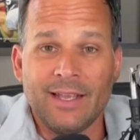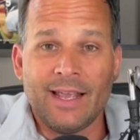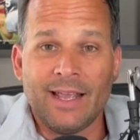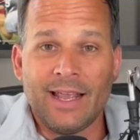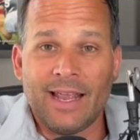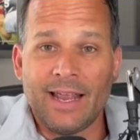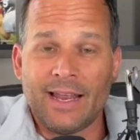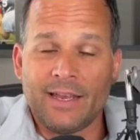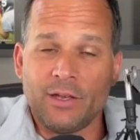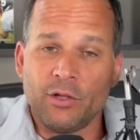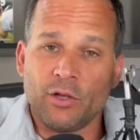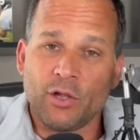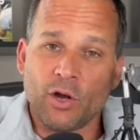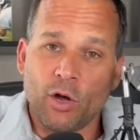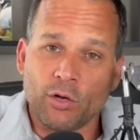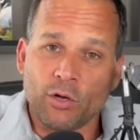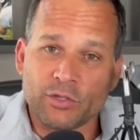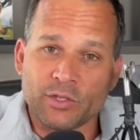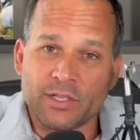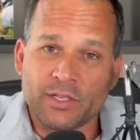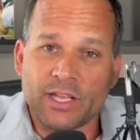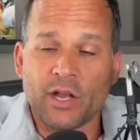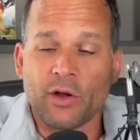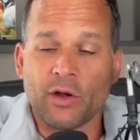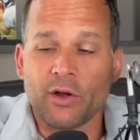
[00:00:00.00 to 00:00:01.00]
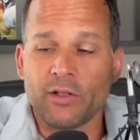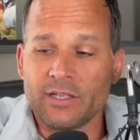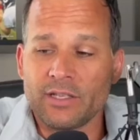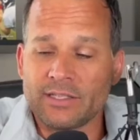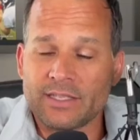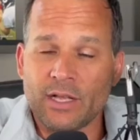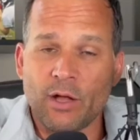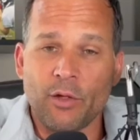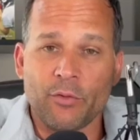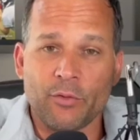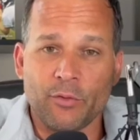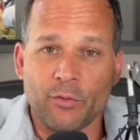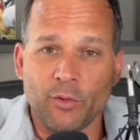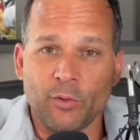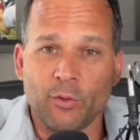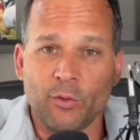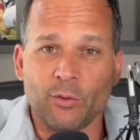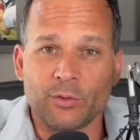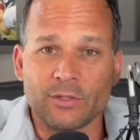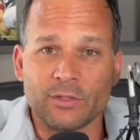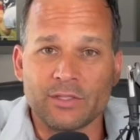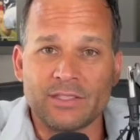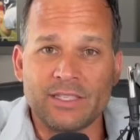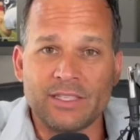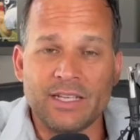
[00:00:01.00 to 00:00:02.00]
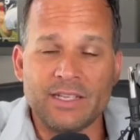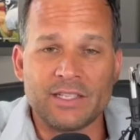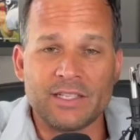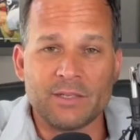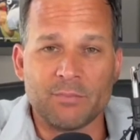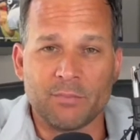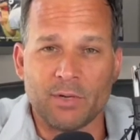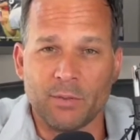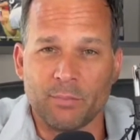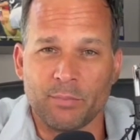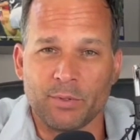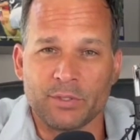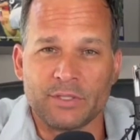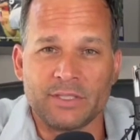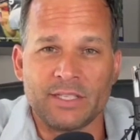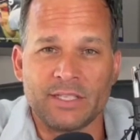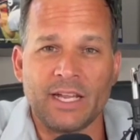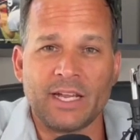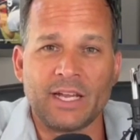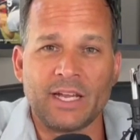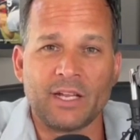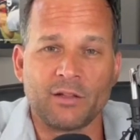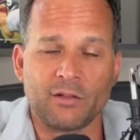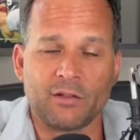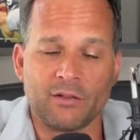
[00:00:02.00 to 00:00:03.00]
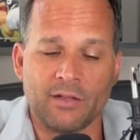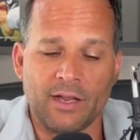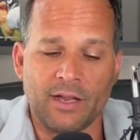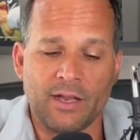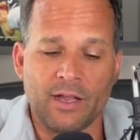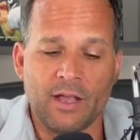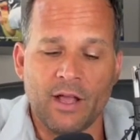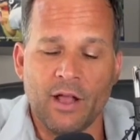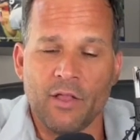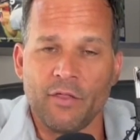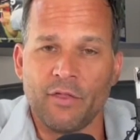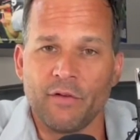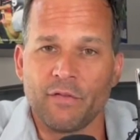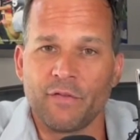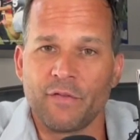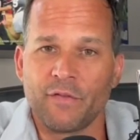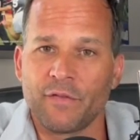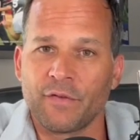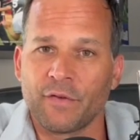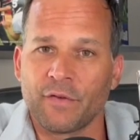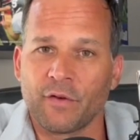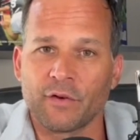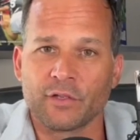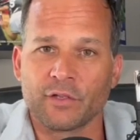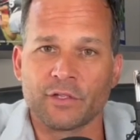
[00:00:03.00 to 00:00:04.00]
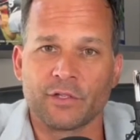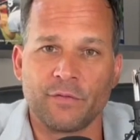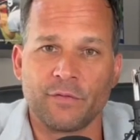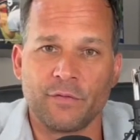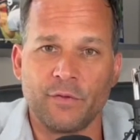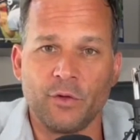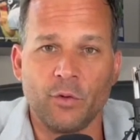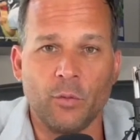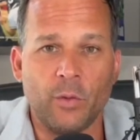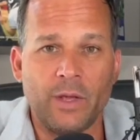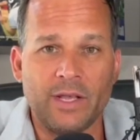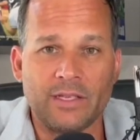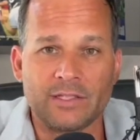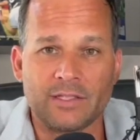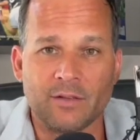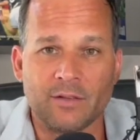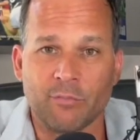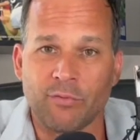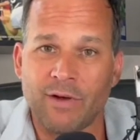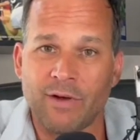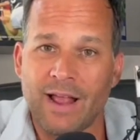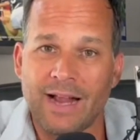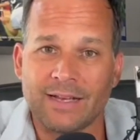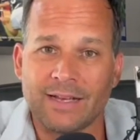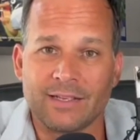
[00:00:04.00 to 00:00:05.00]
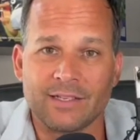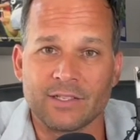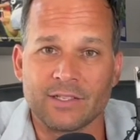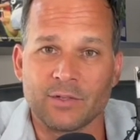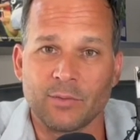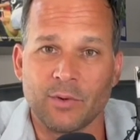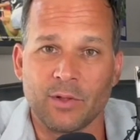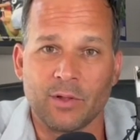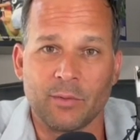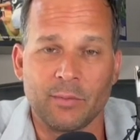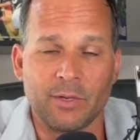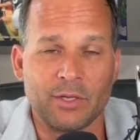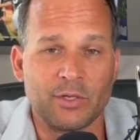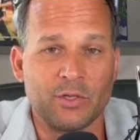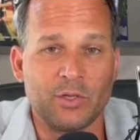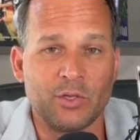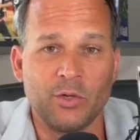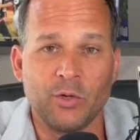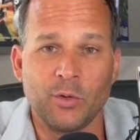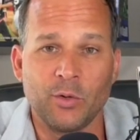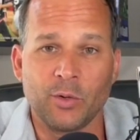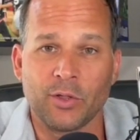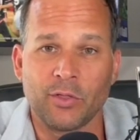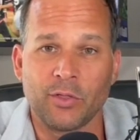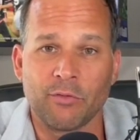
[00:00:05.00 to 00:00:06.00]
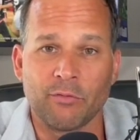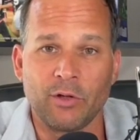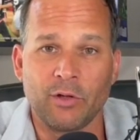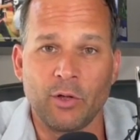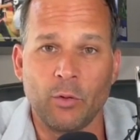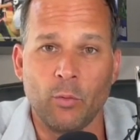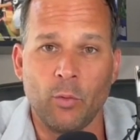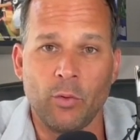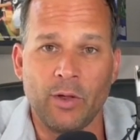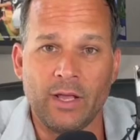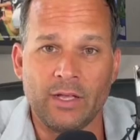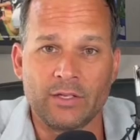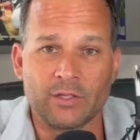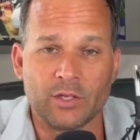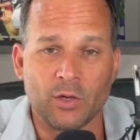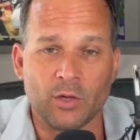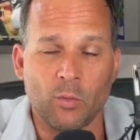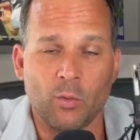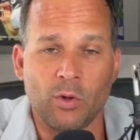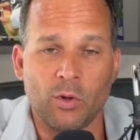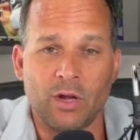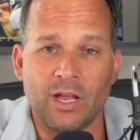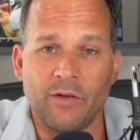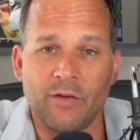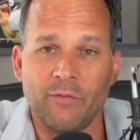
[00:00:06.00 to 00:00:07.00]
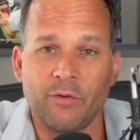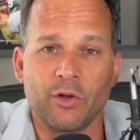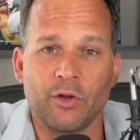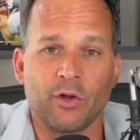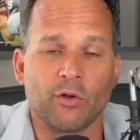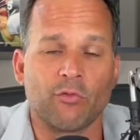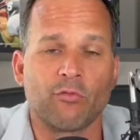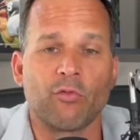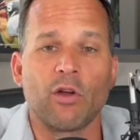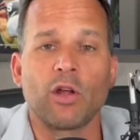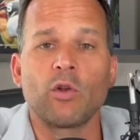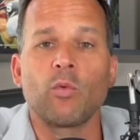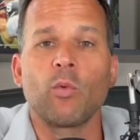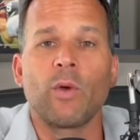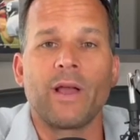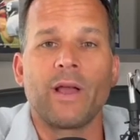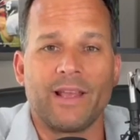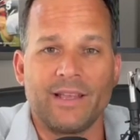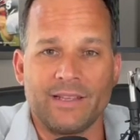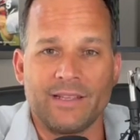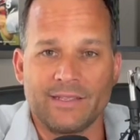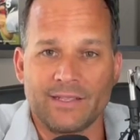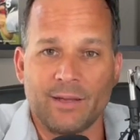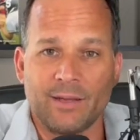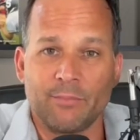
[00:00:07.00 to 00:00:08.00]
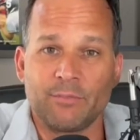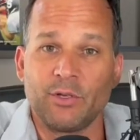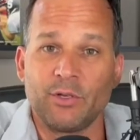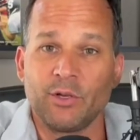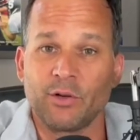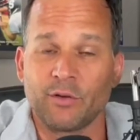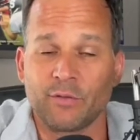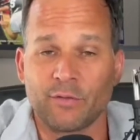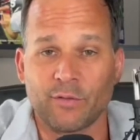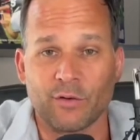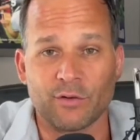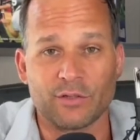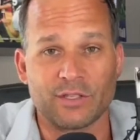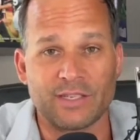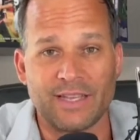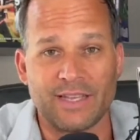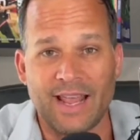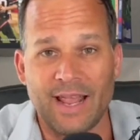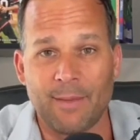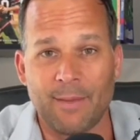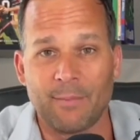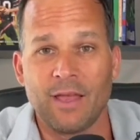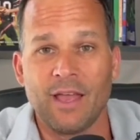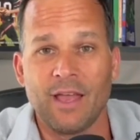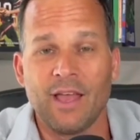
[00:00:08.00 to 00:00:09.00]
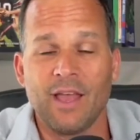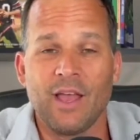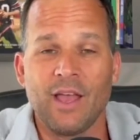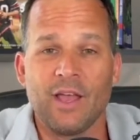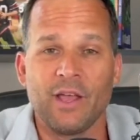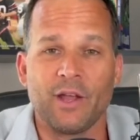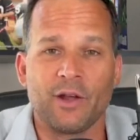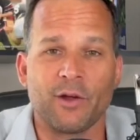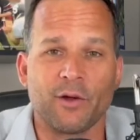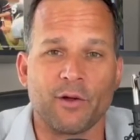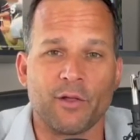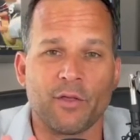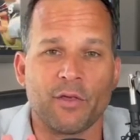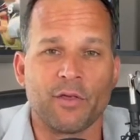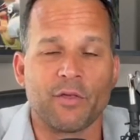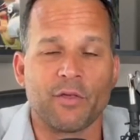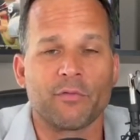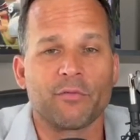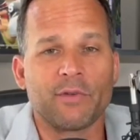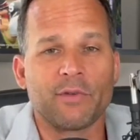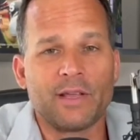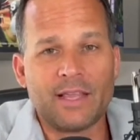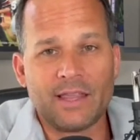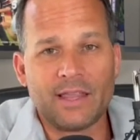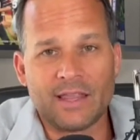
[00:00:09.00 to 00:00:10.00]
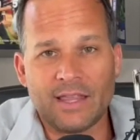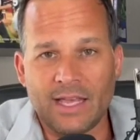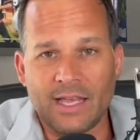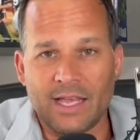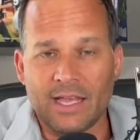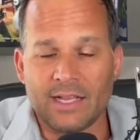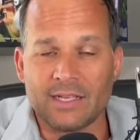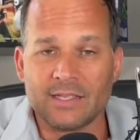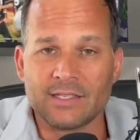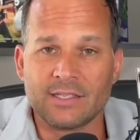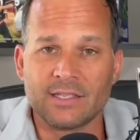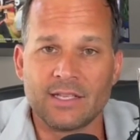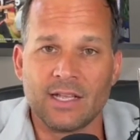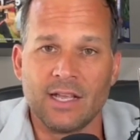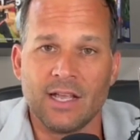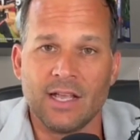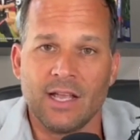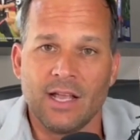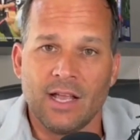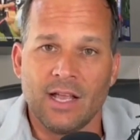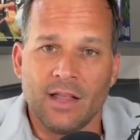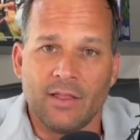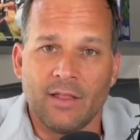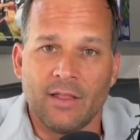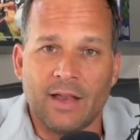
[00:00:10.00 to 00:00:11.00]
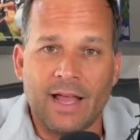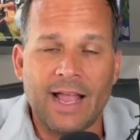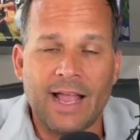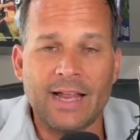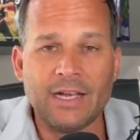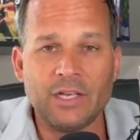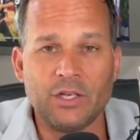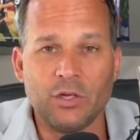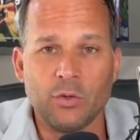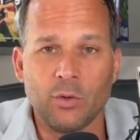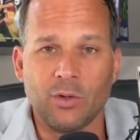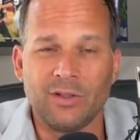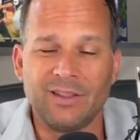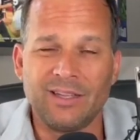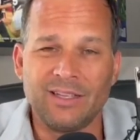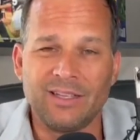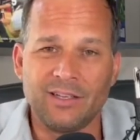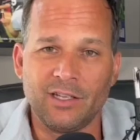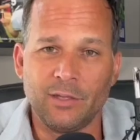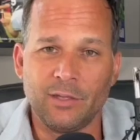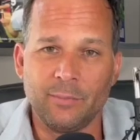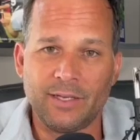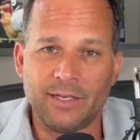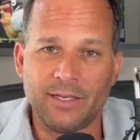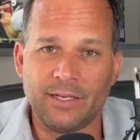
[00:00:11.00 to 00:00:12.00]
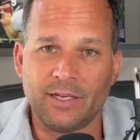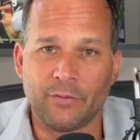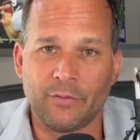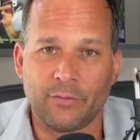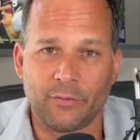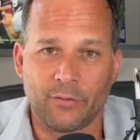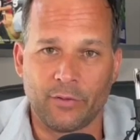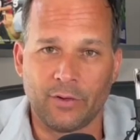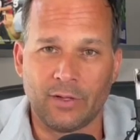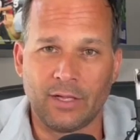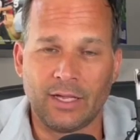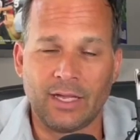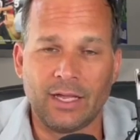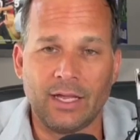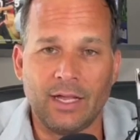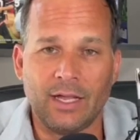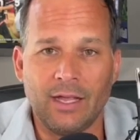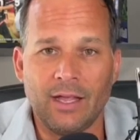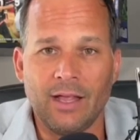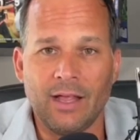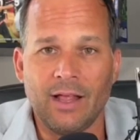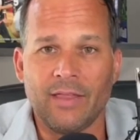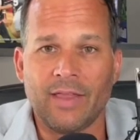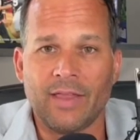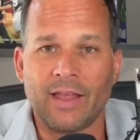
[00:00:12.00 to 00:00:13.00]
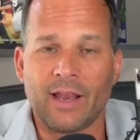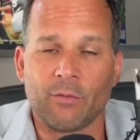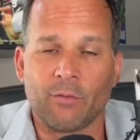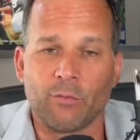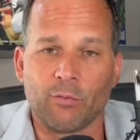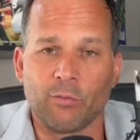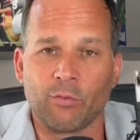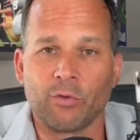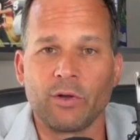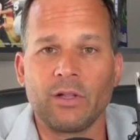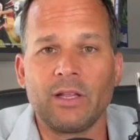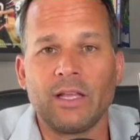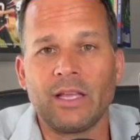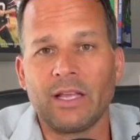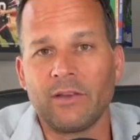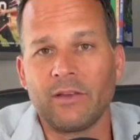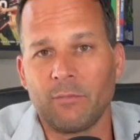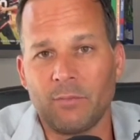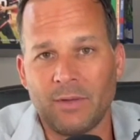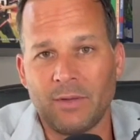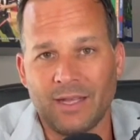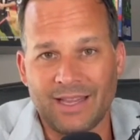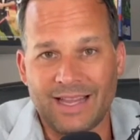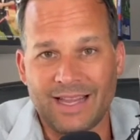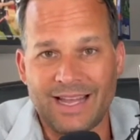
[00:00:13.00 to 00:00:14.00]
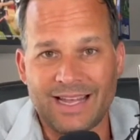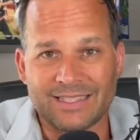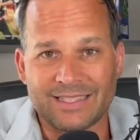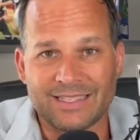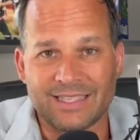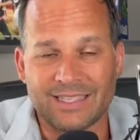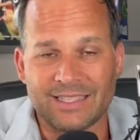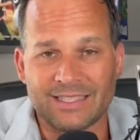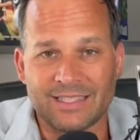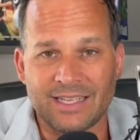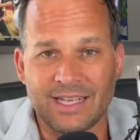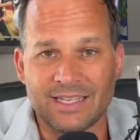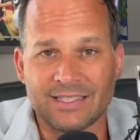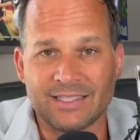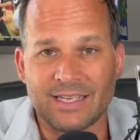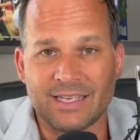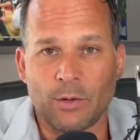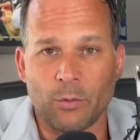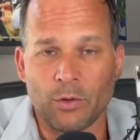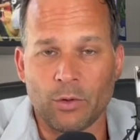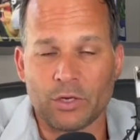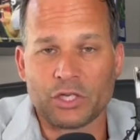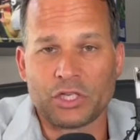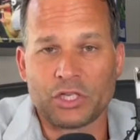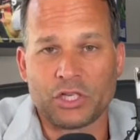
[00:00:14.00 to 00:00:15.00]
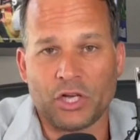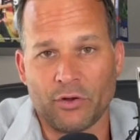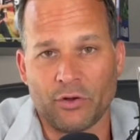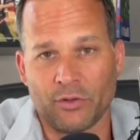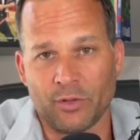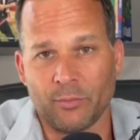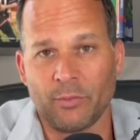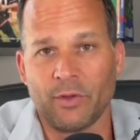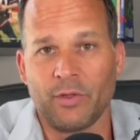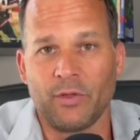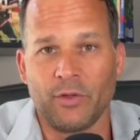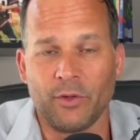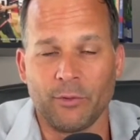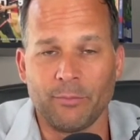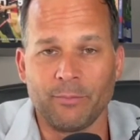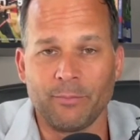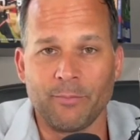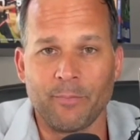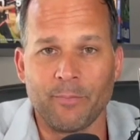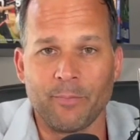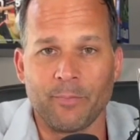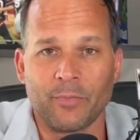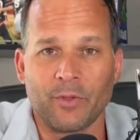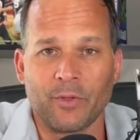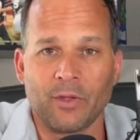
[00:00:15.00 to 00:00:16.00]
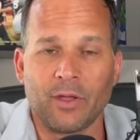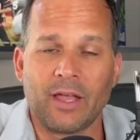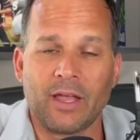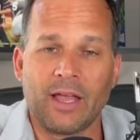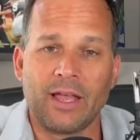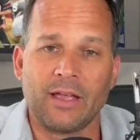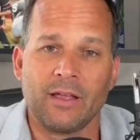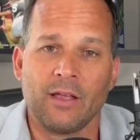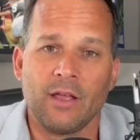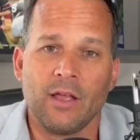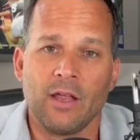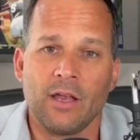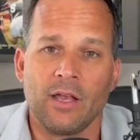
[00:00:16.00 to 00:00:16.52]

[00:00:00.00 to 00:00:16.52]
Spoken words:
And you can also carry this out through the whole season, but particularly the first few weeks of practice, whether it be 2 or 3 weeks or whatever your runway is up to your first game. Here are 3 things that I do a little bit differently that have really given me a lot of success, and I want to share them with you. Okay?